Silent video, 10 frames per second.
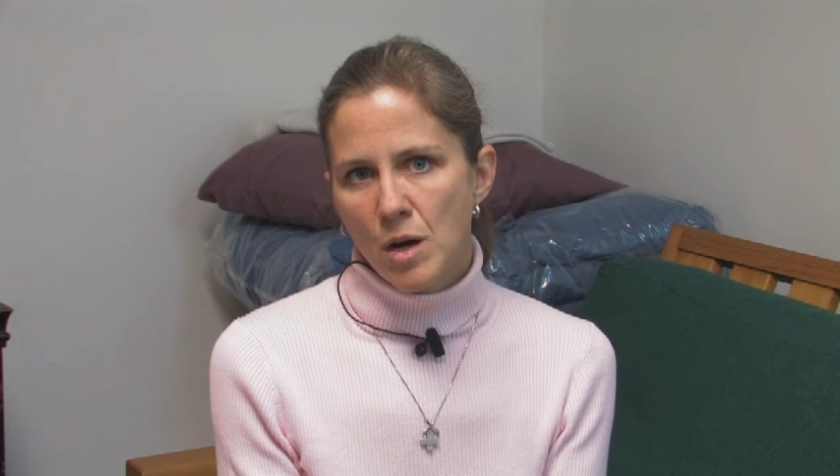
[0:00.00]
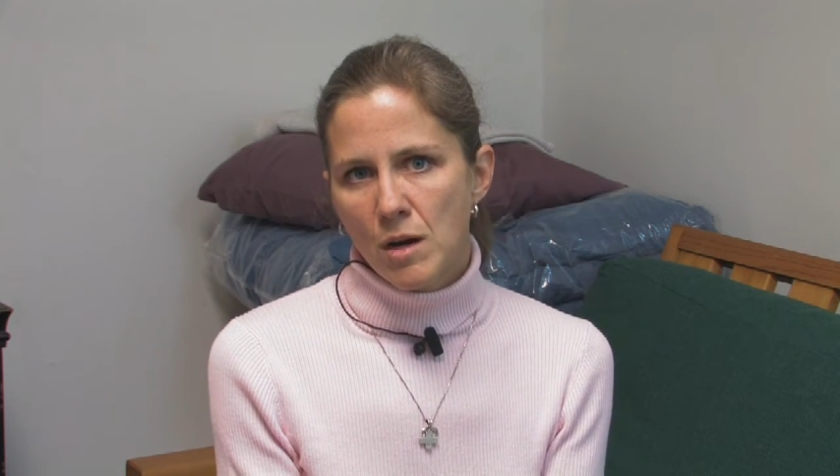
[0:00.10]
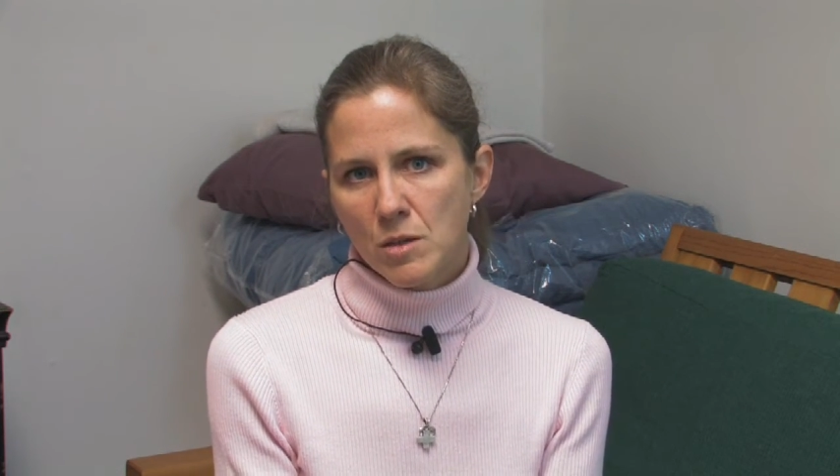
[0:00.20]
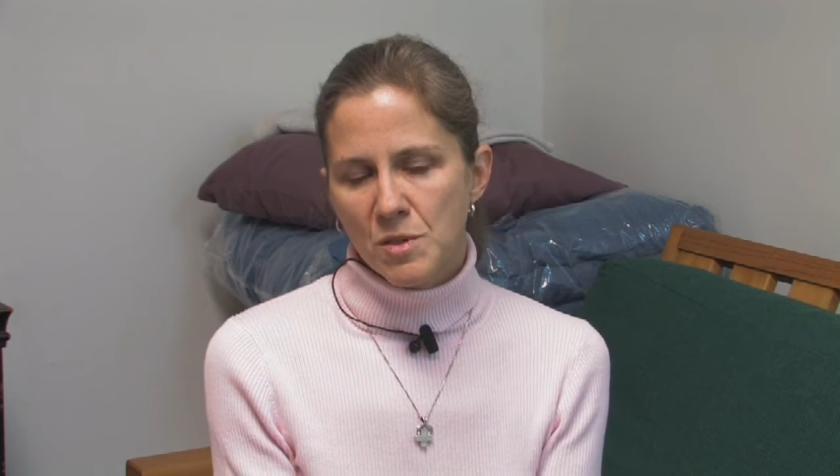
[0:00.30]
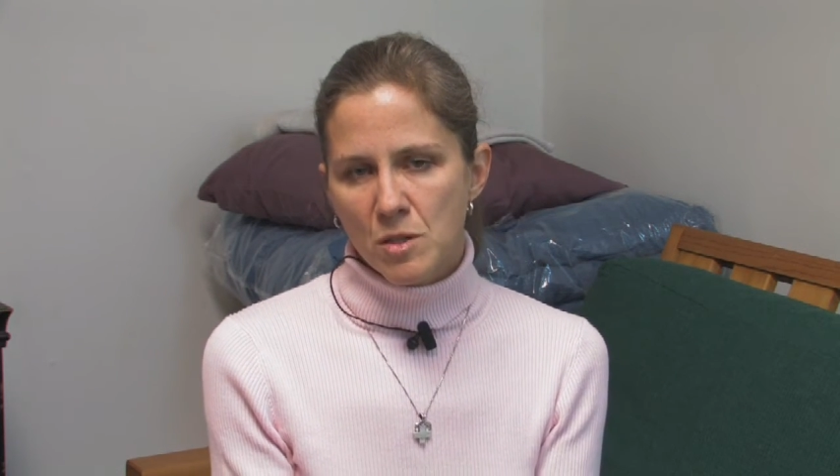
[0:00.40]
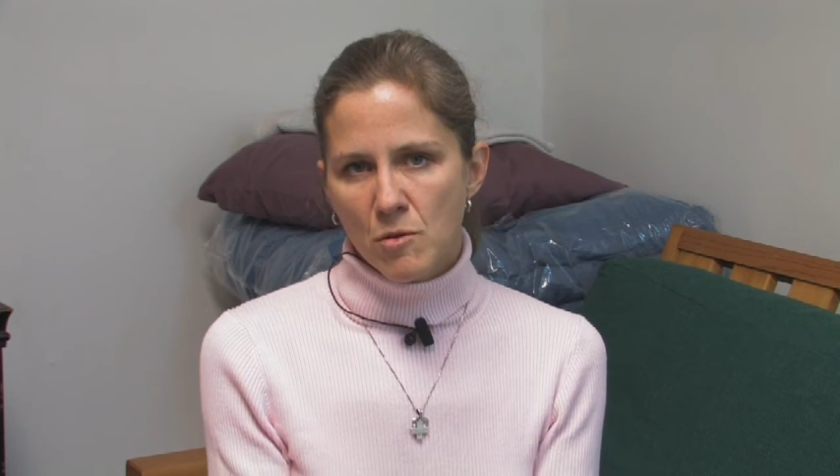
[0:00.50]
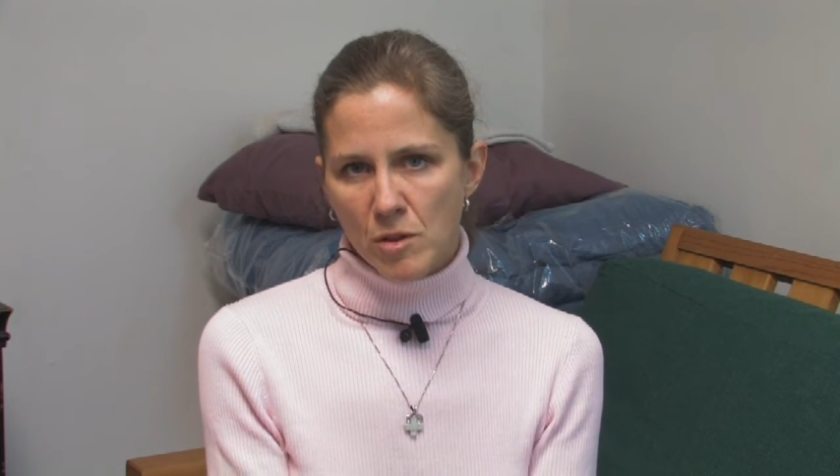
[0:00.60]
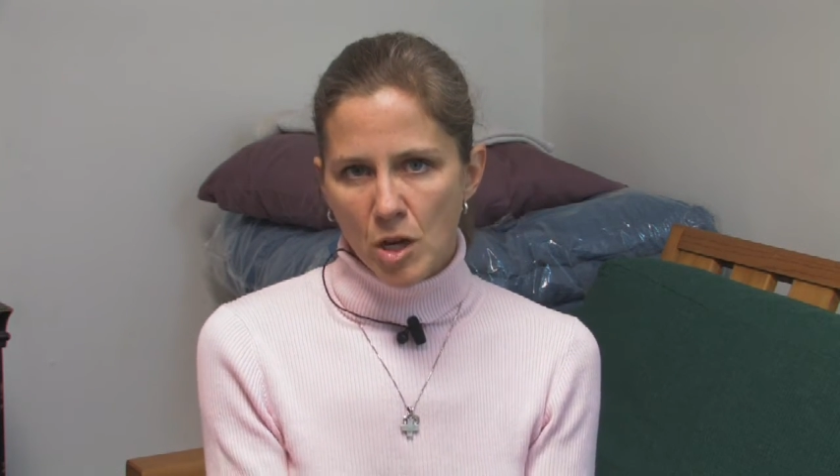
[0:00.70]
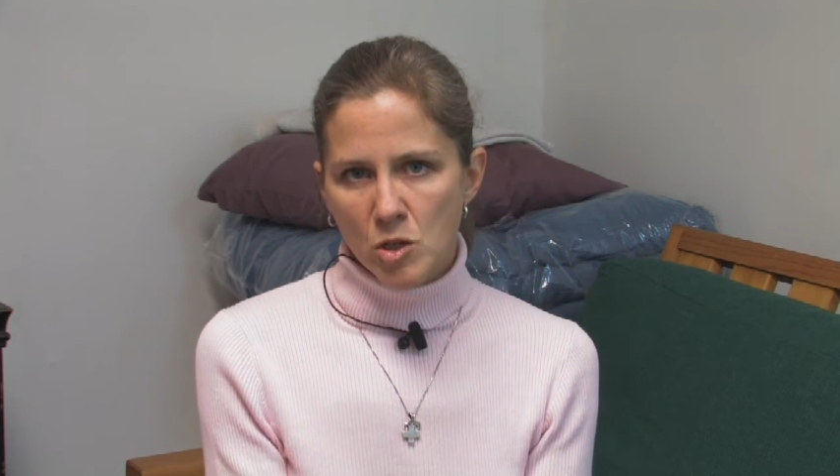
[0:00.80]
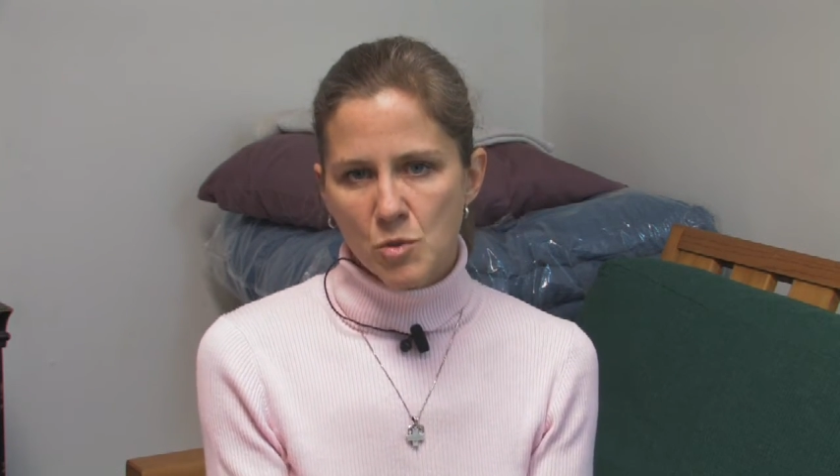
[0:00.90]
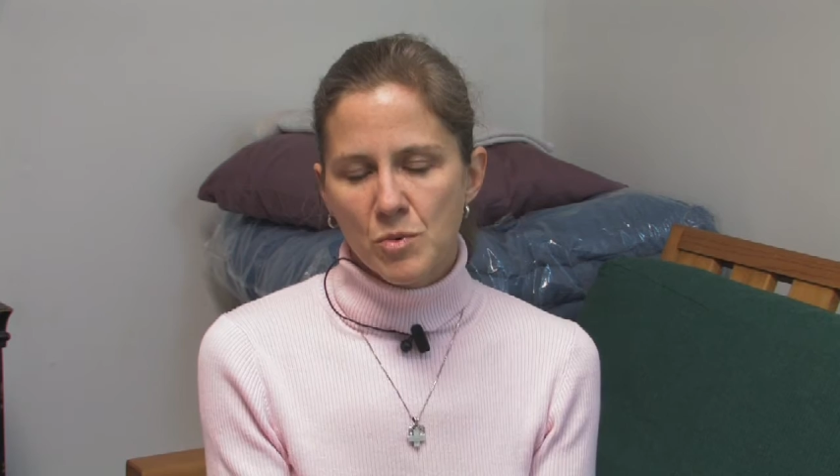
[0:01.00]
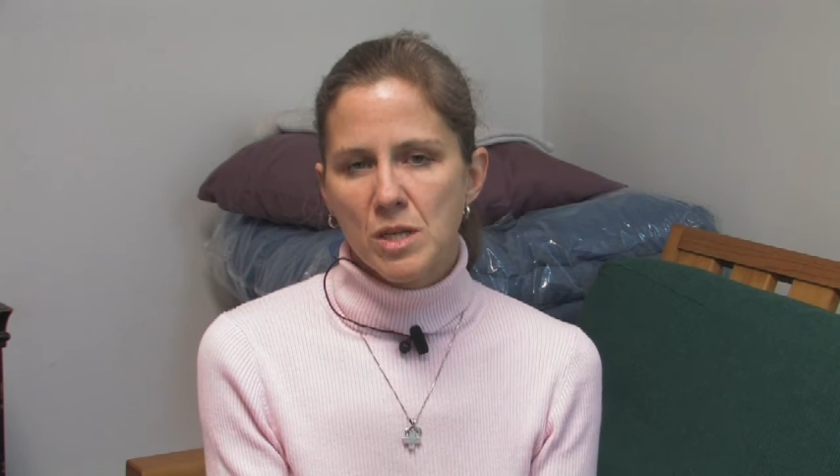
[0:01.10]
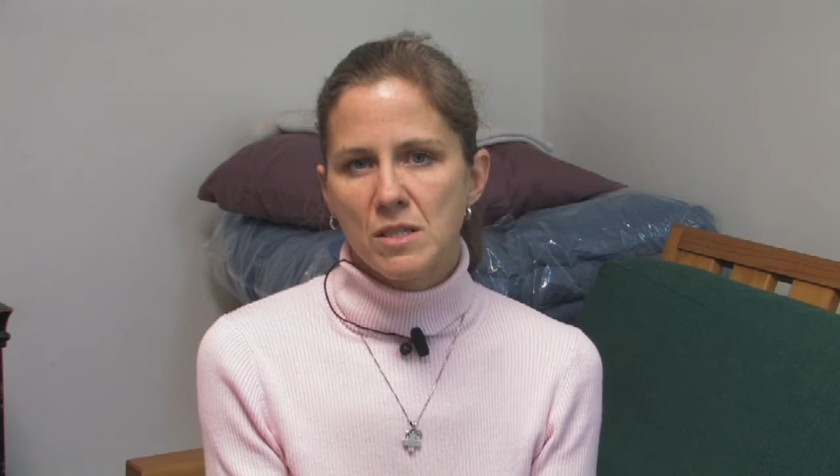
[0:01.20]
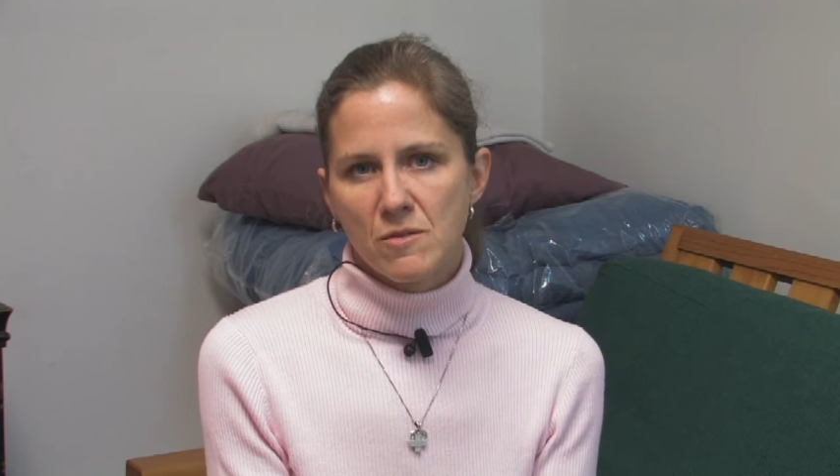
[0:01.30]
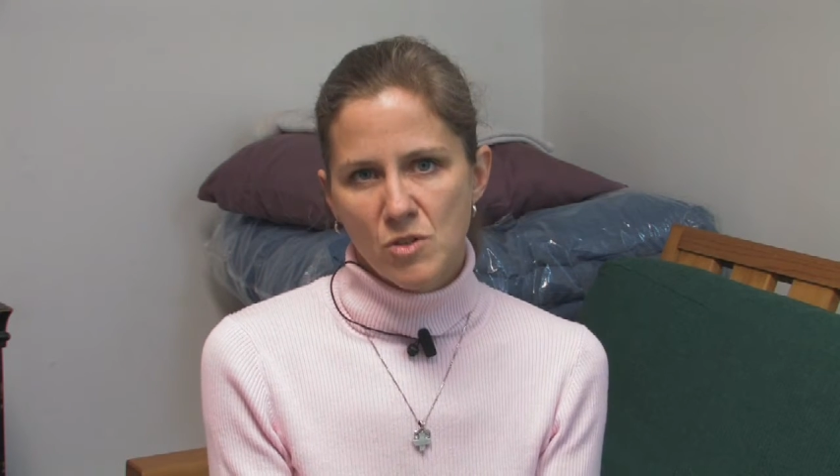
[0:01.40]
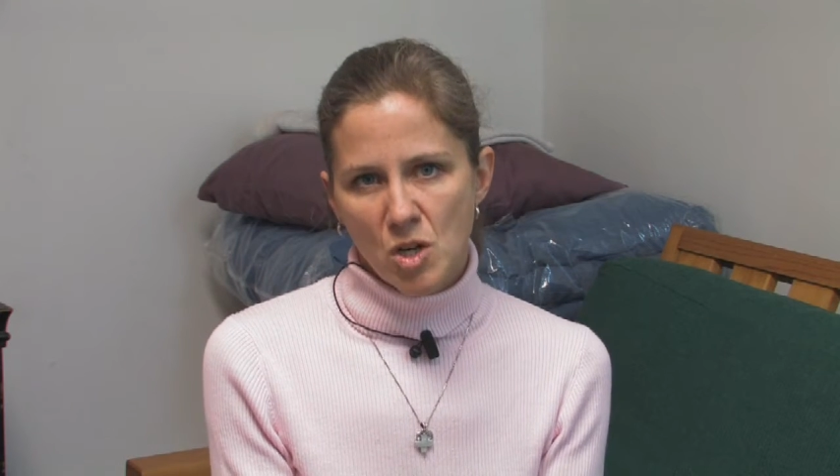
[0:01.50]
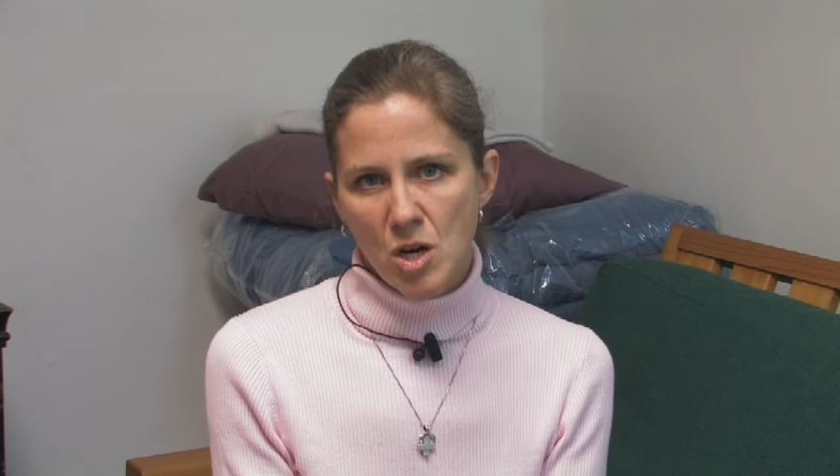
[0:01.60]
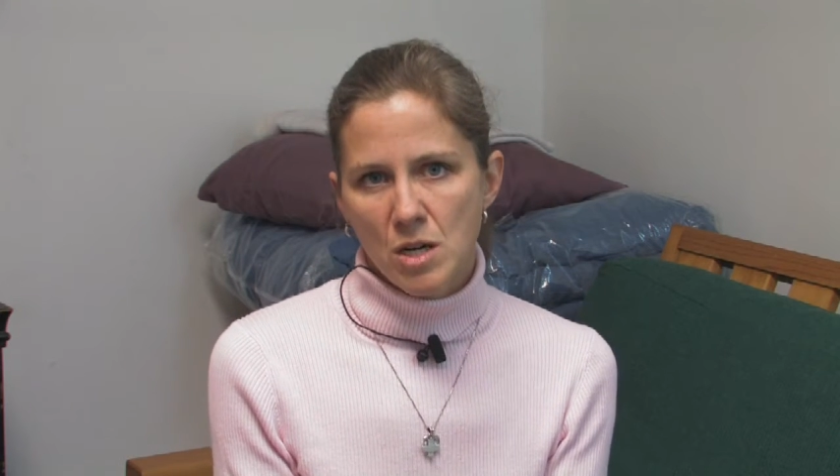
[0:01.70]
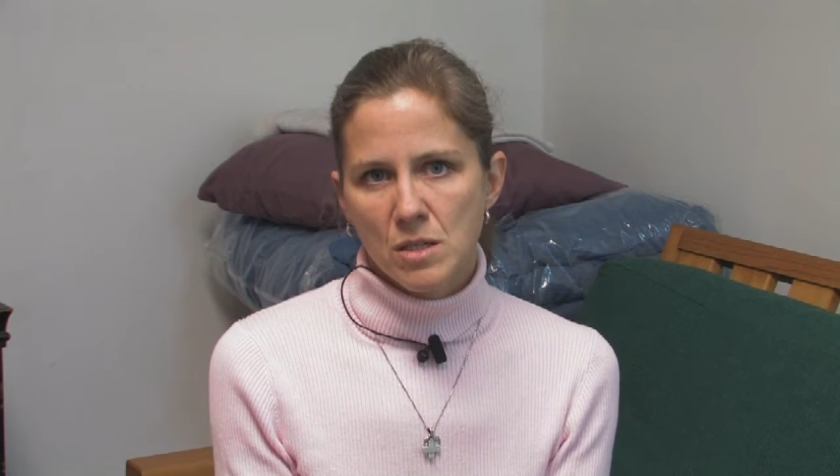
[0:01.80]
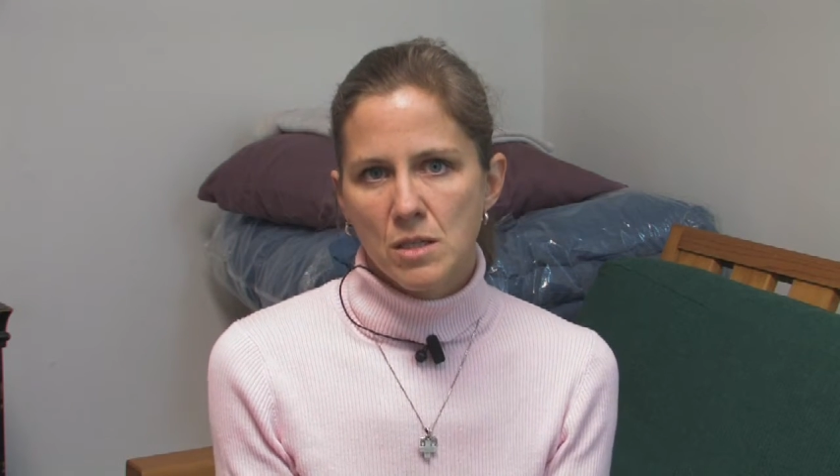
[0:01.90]
uh, especially with larger breeds of
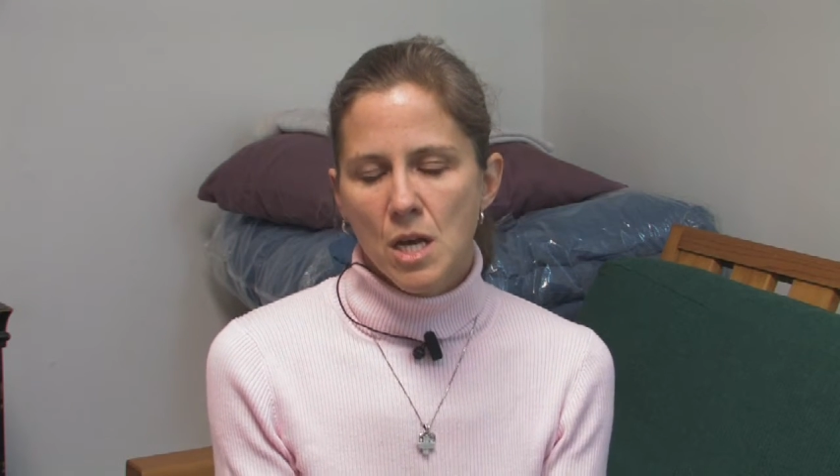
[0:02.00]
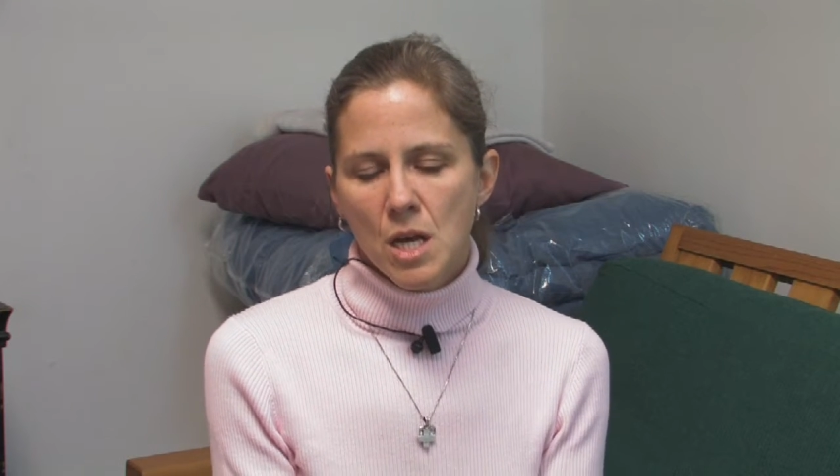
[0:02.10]
dogs,